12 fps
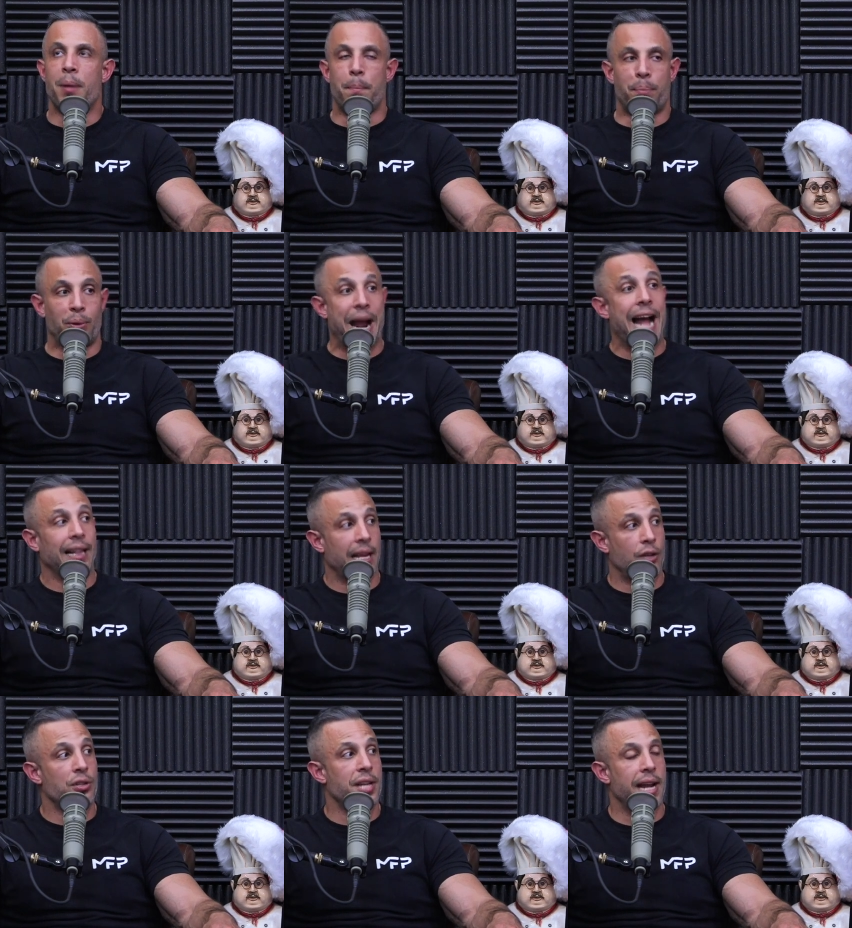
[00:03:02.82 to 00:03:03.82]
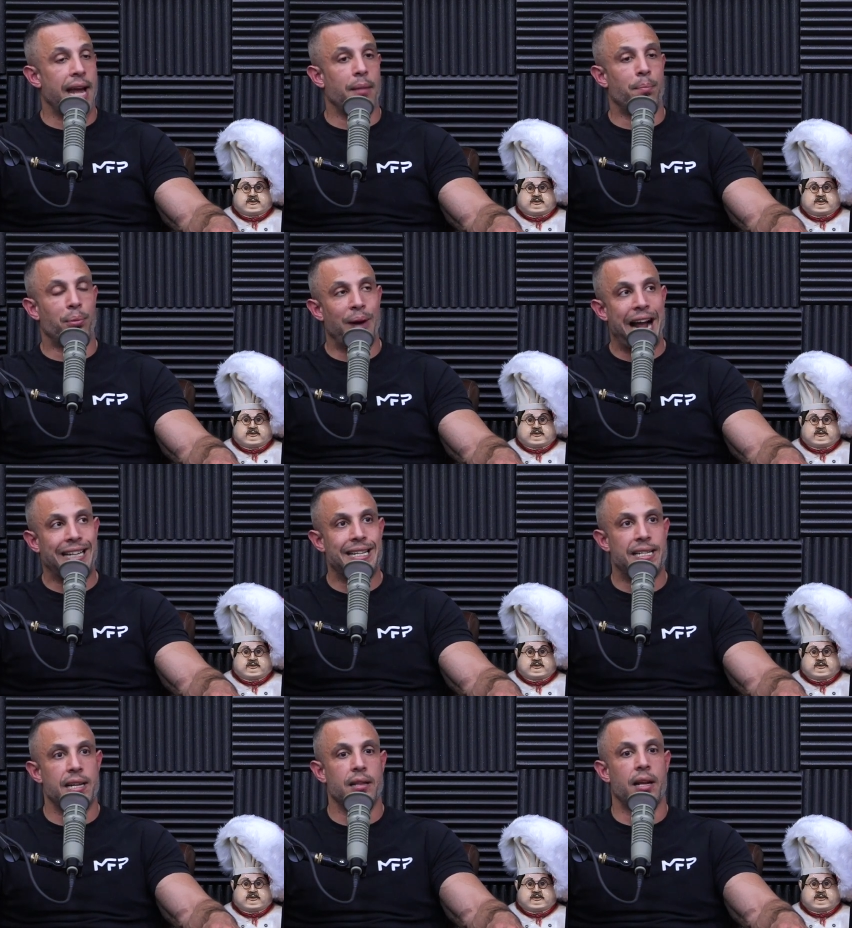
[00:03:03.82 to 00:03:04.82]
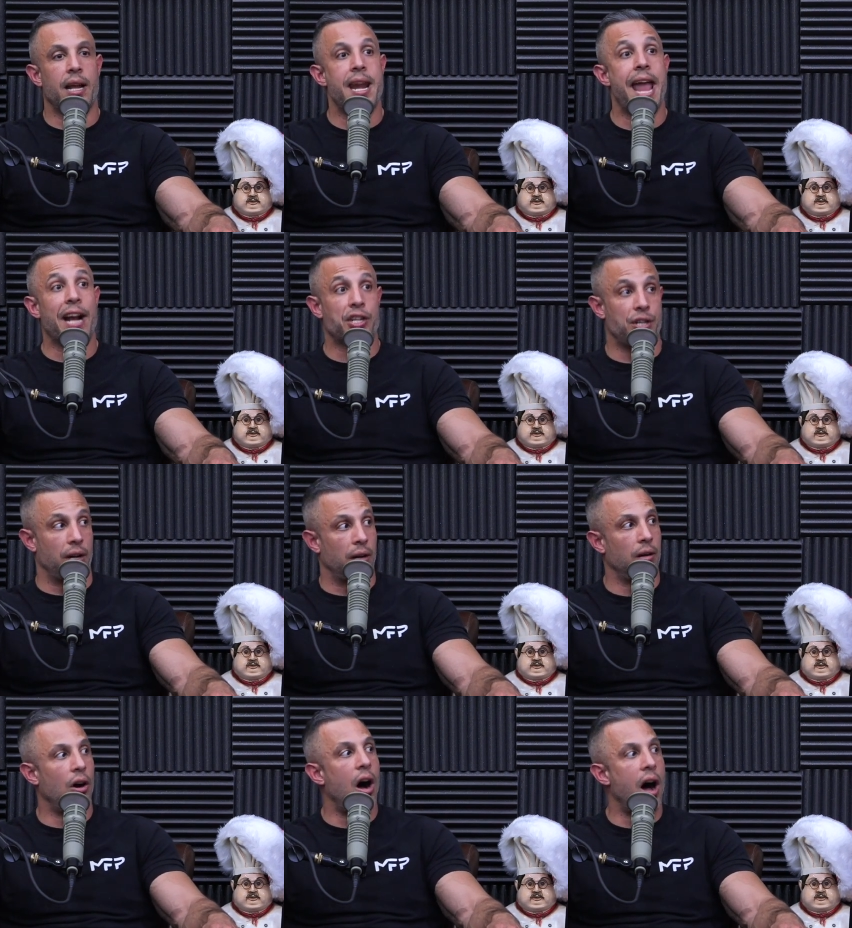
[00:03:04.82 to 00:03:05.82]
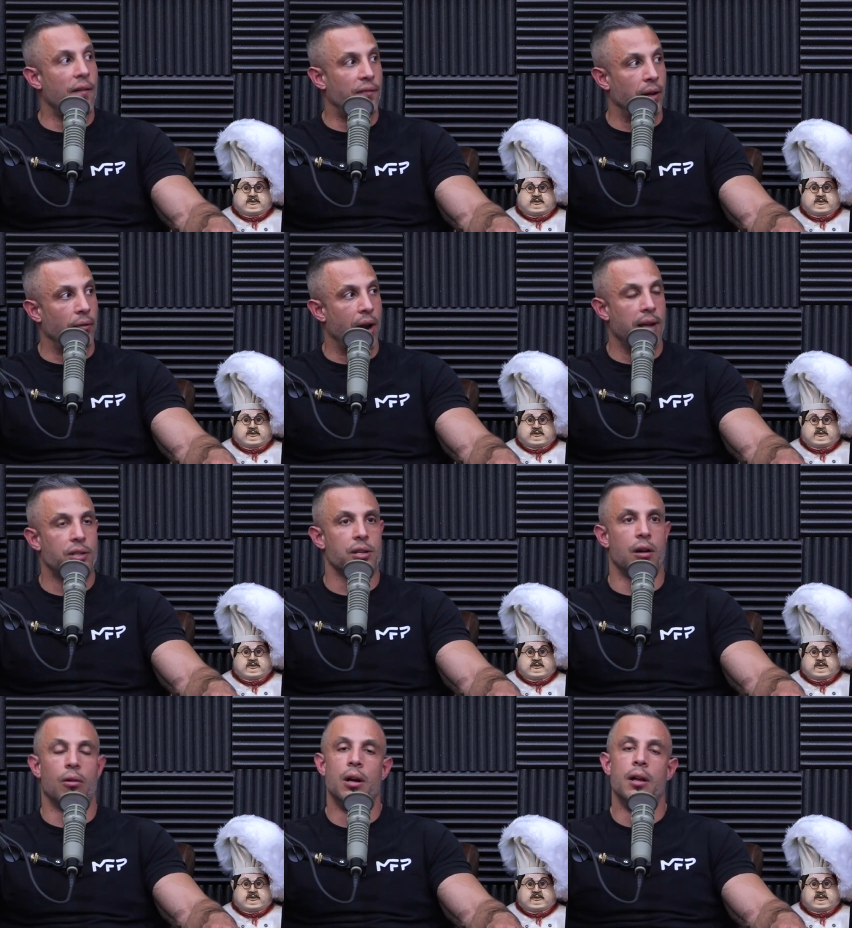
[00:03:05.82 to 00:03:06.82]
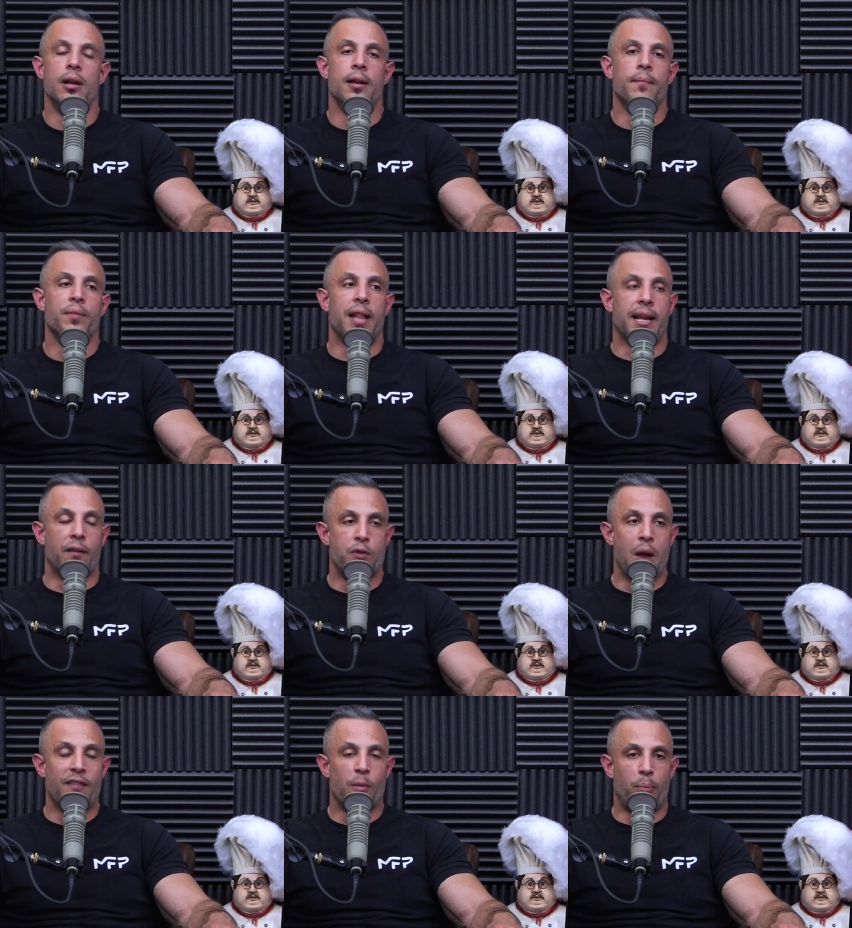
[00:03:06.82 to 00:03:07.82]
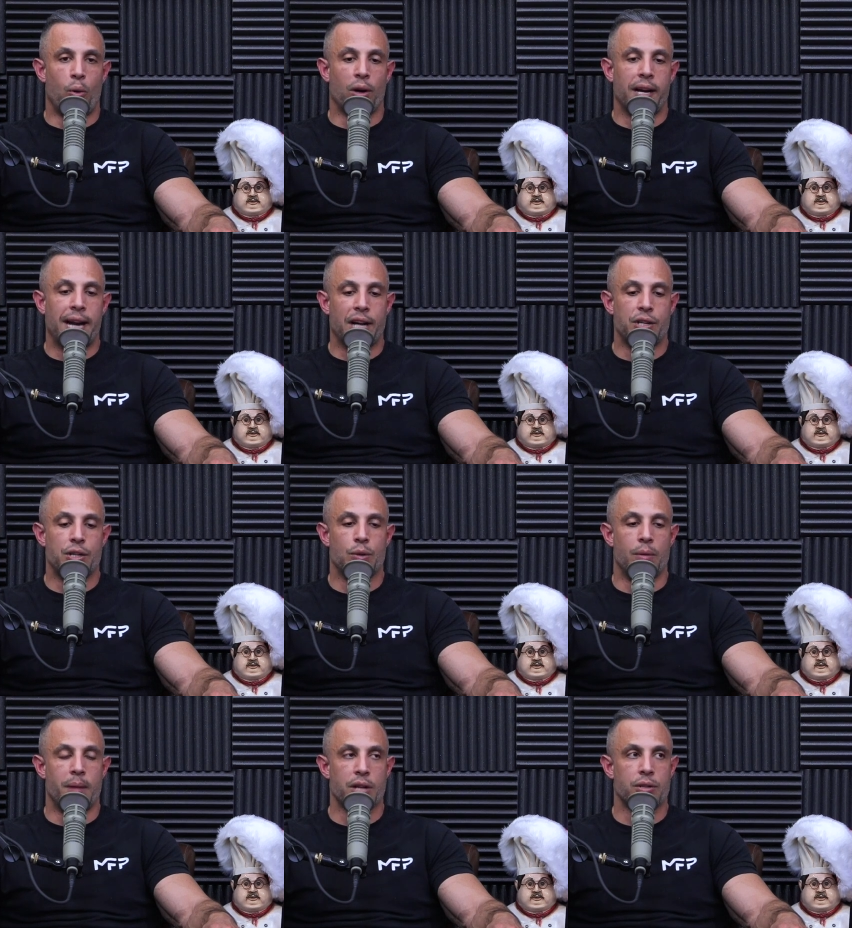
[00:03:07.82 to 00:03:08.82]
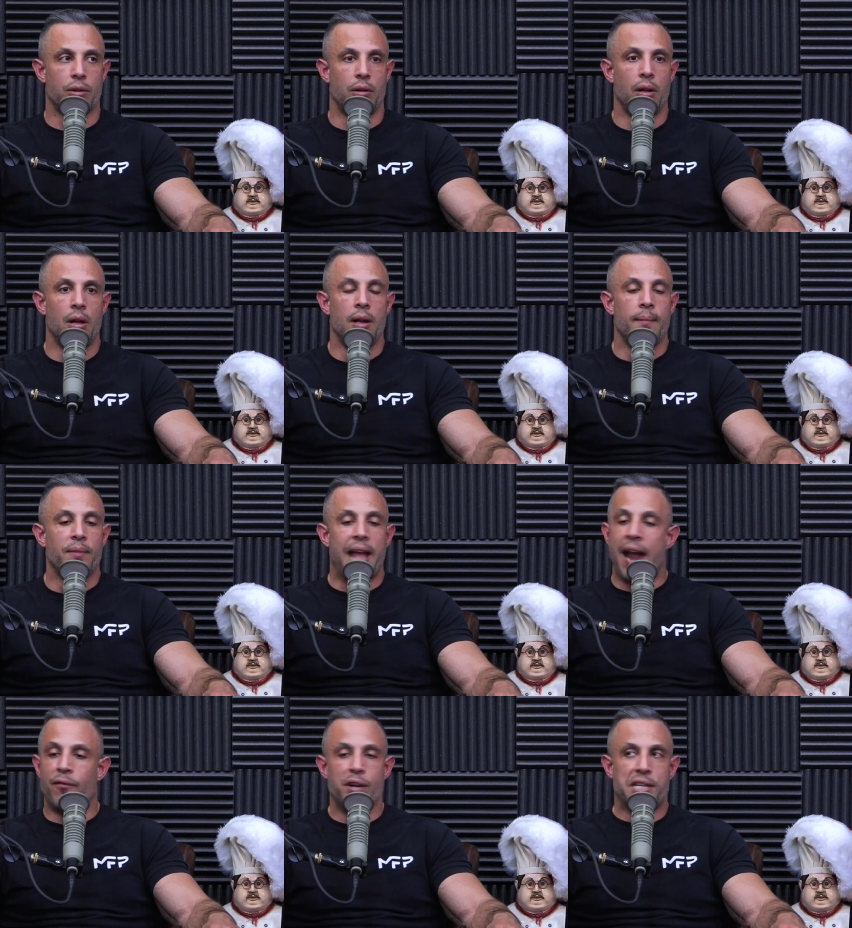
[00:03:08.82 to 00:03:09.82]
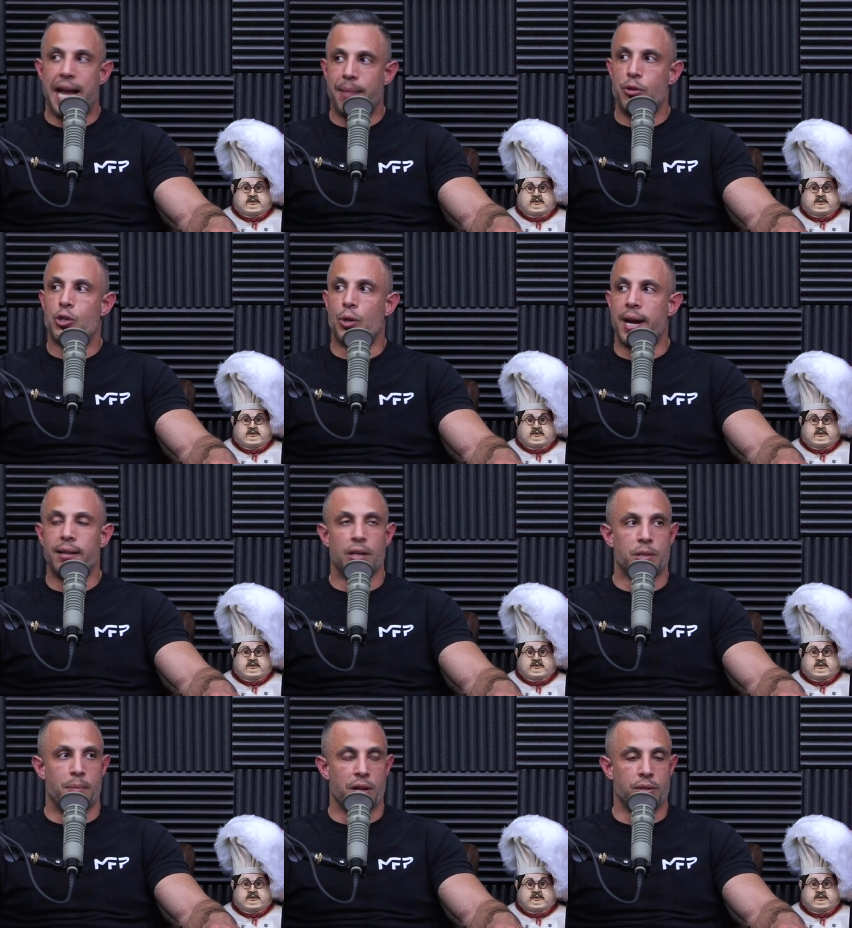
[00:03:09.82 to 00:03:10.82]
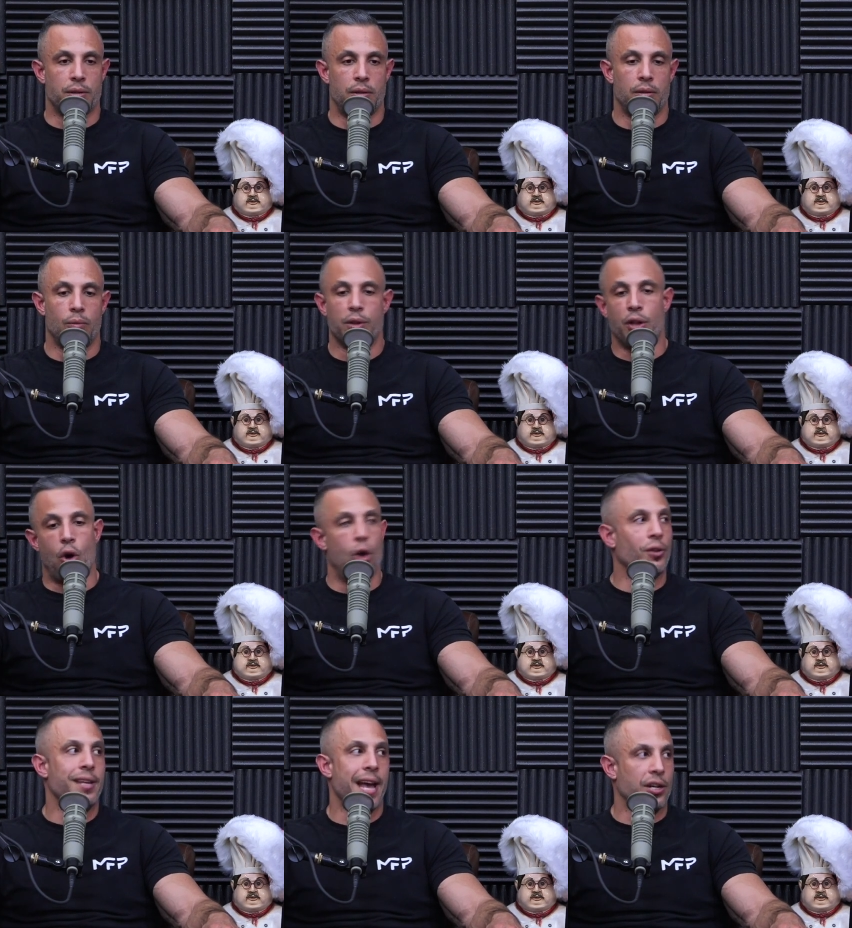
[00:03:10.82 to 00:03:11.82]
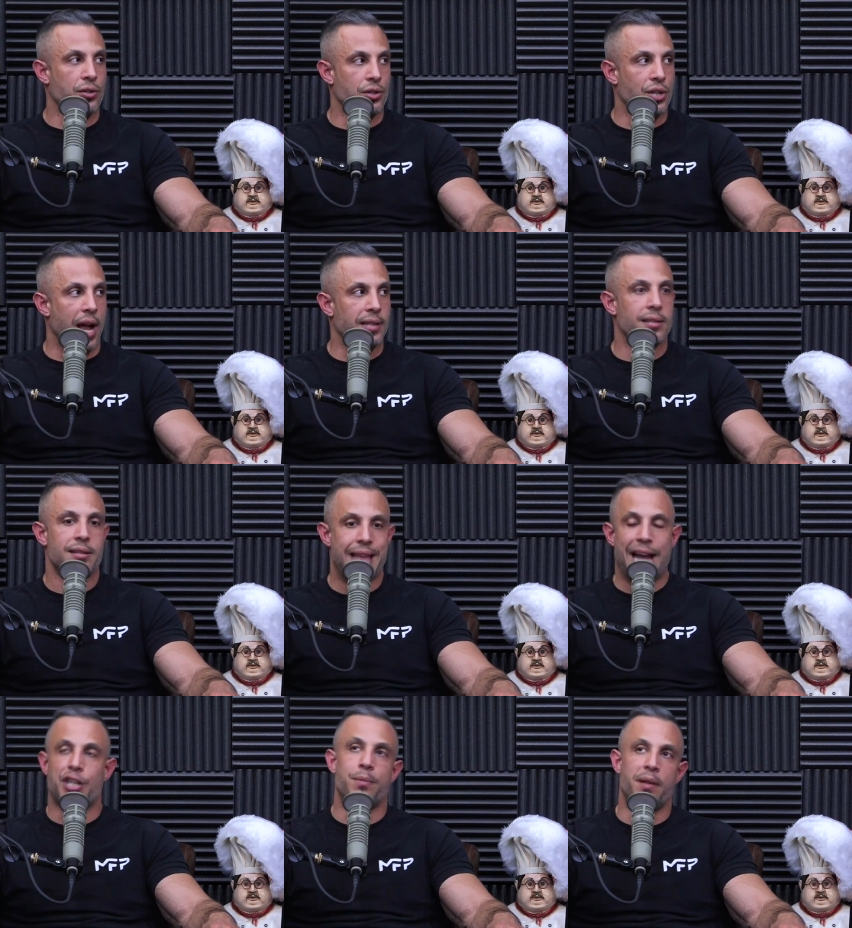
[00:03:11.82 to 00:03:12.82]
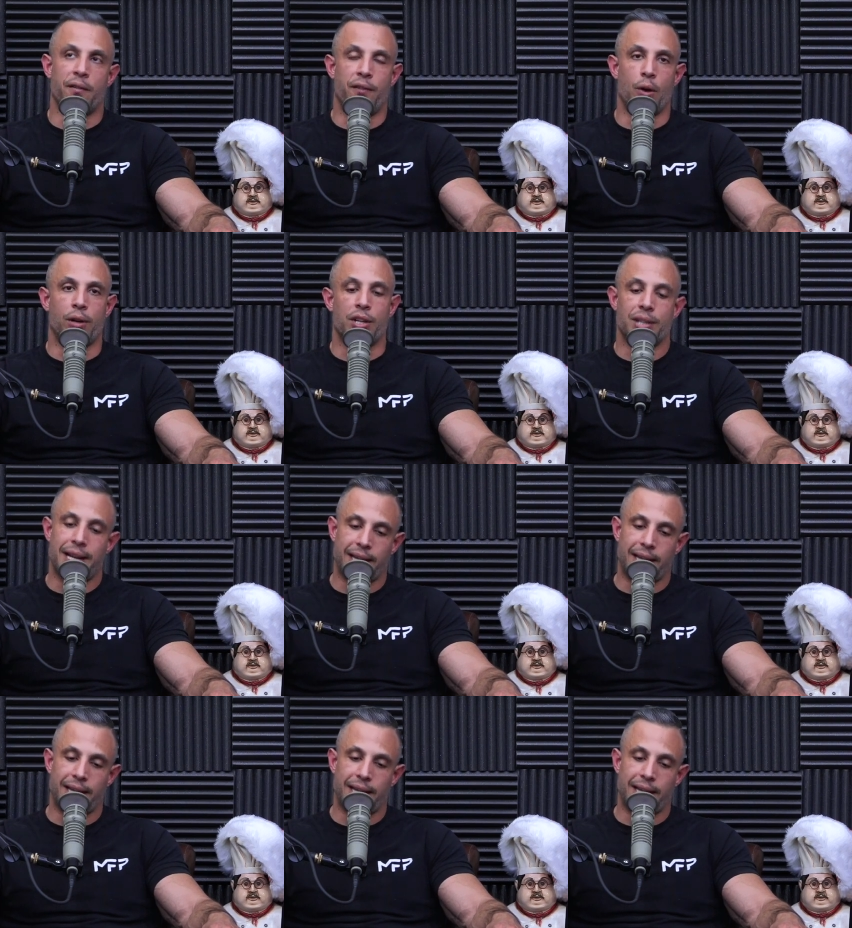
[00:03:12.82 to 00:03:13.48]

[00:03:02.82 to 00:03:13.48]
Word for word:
Speaker 1: But like you said, Adam, practicing the connection often, right? So, like if you have a poor connection to a muscle, every time you train this muscle with all the exercises, that should be the focus.